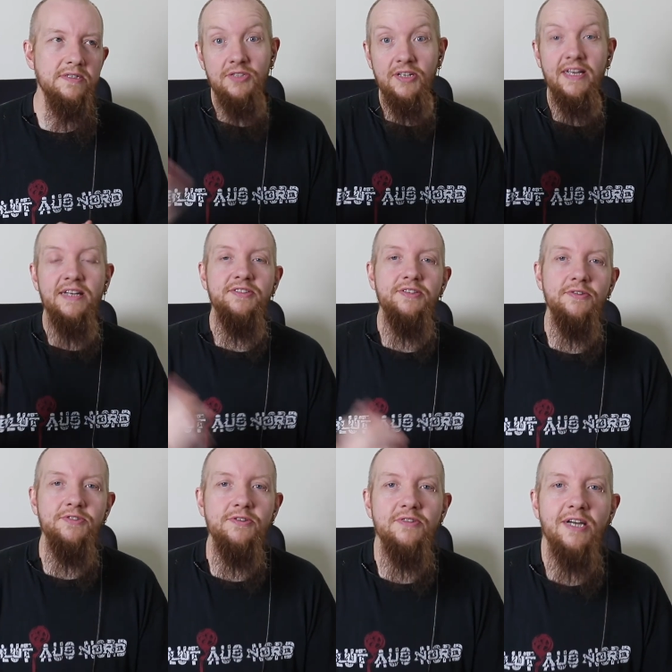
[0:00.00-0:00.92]
So
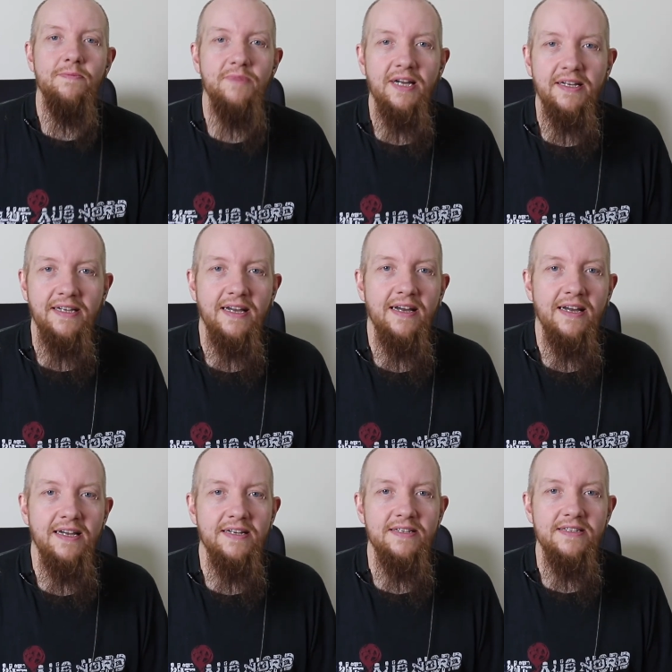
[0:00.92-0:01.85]
do come back
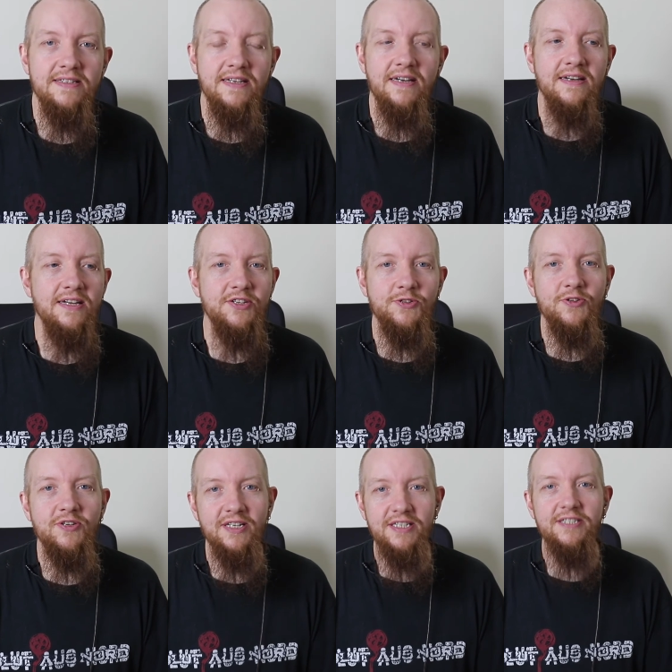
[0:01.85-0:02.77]
and
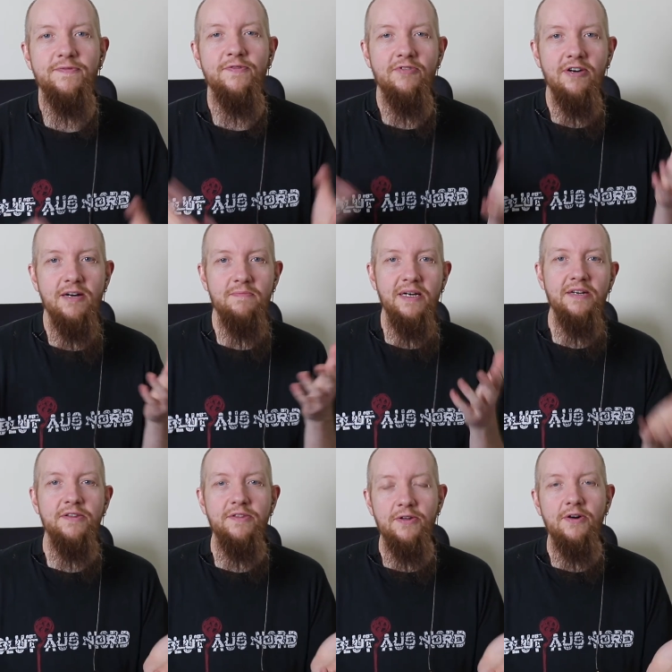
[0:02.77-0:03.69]
join us for our
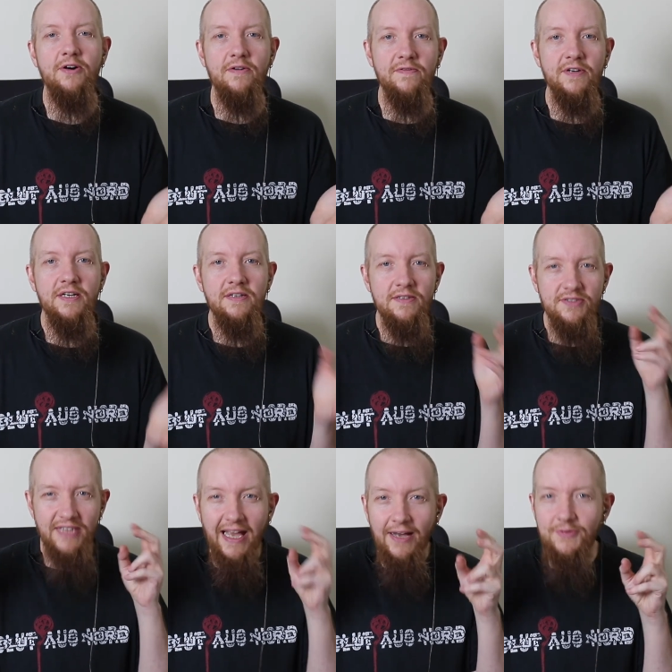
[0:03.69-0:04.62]
month of
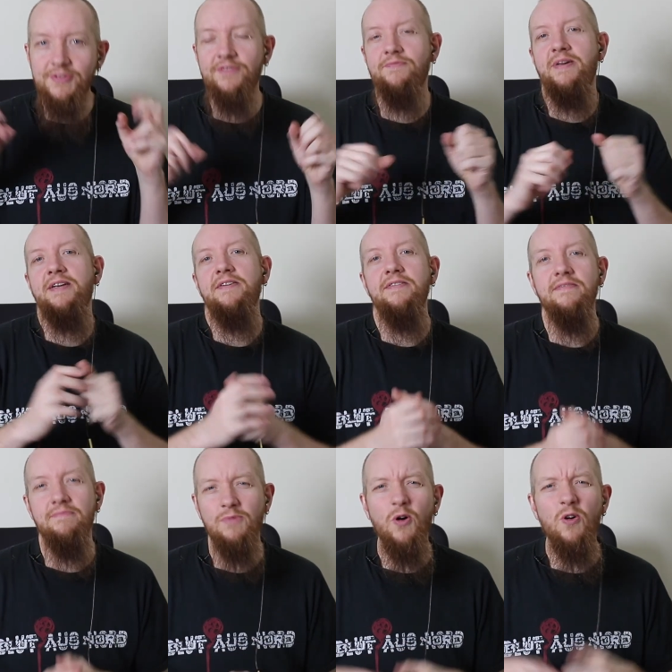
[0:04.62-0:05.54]
Sounds of
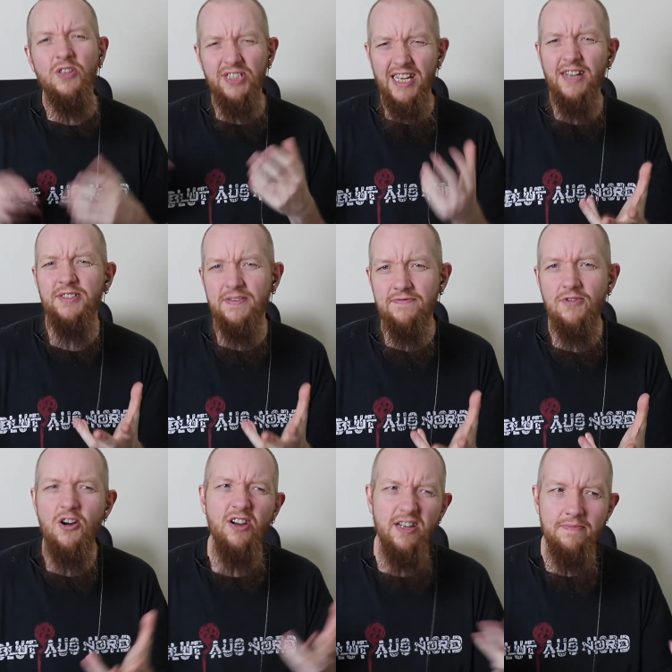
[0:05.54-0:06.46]
Metal, or Sounds of
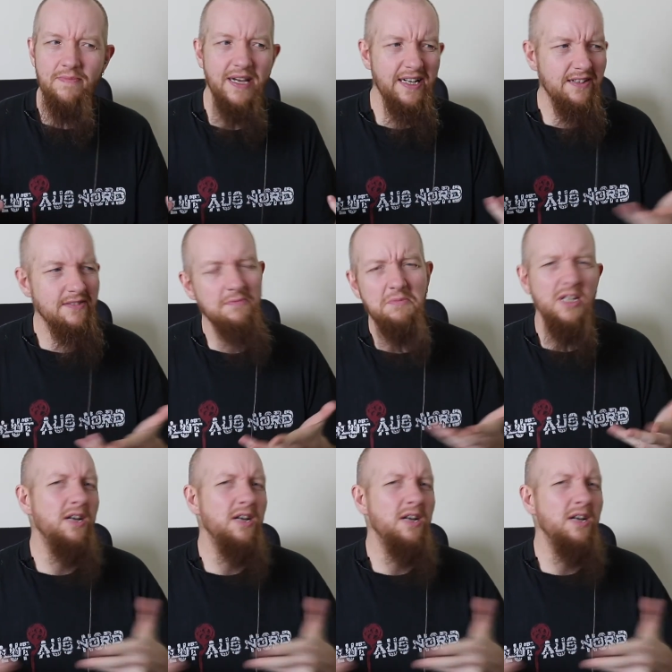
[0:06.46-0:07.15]
Rock and Metal.